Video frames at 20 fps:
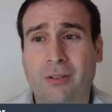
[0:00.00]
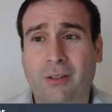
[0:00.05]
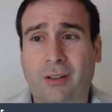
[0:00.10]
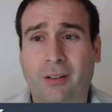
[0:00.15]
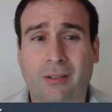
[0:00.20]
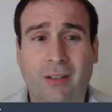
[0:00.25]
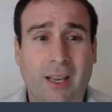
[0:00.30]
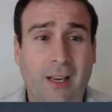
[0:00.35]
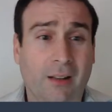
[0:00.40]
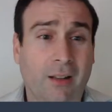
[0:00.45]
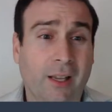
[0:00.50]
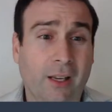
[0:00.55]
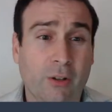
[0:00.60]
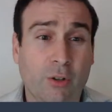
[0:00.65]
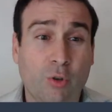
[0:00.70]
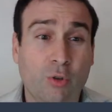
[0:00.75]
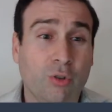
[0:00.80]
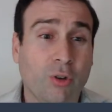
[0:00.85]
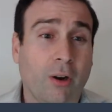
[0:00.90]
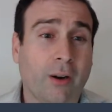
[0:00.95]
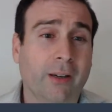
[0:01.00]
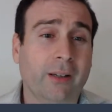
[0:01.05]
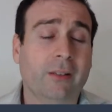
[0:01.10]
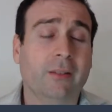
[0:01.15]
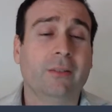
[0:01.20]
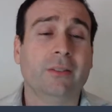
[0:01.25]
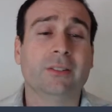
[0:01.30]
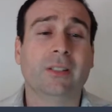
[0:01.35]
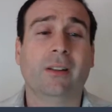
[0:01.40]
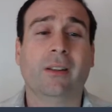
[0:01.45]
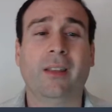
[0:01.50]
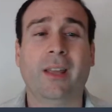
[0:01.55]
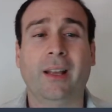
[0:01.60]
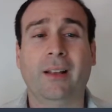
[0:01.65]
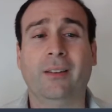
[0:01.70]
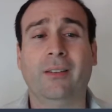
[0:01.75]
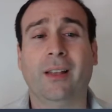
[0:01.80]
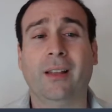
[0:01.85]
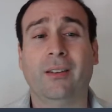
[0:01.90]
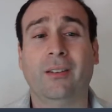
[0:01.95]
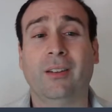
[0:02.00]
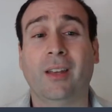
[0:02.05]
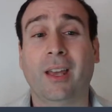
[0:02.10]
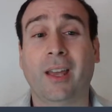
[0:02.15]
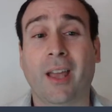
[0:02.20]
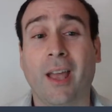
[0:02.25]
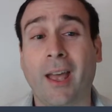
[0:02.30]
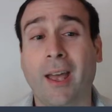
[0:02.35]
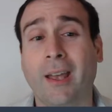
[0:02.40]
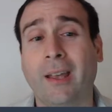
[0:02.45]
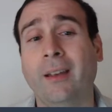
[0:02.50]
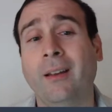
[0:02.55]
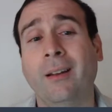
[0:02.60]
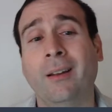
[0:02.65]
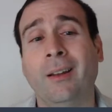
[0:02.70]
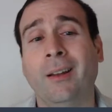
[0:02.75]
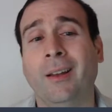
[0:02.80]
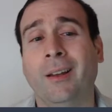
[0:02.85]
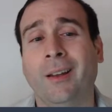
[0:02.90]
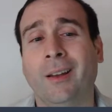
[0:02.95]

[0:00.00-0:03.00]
You can take news articles and things that say, hey,